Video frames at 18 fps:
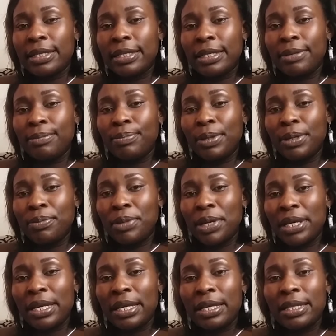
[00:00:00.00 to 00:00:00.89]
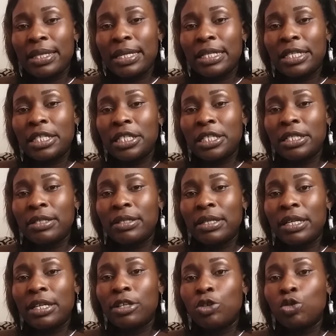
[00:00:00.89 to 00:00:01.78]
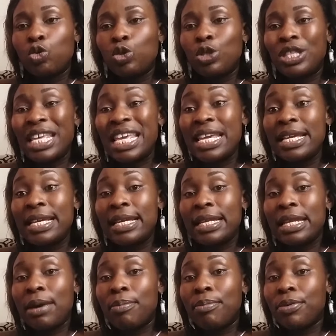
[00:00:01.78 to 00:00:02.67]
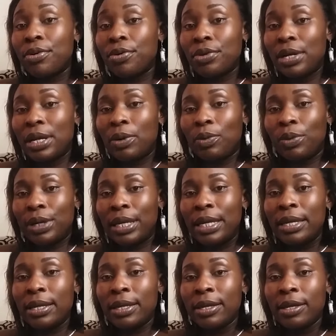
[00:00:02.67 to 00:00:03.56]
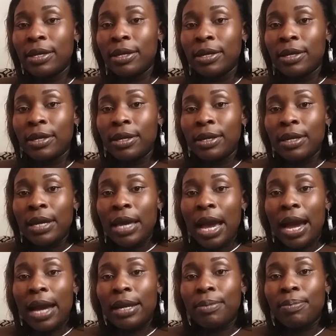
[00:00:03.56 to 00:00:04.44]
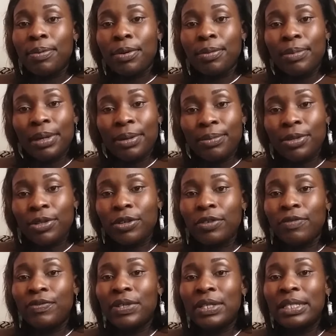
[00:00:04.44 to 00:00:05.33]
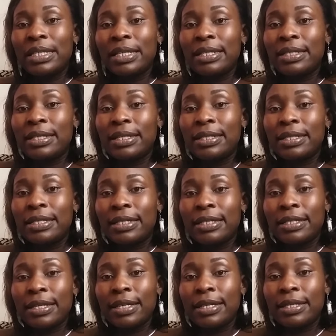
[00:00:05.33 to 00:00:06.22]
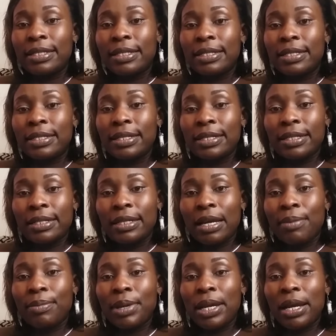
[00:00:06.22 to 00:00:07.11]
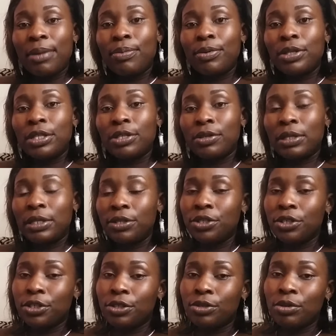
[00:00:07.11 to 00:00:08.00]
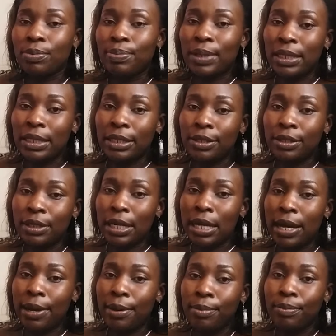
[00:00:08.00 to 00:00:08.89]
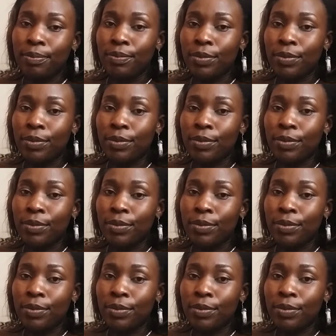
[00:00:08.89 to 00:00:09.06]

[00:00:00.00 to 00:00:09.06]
is simply making the children to think in a broader way, and problem solving, just as it says, is just coming up with solutions to a particular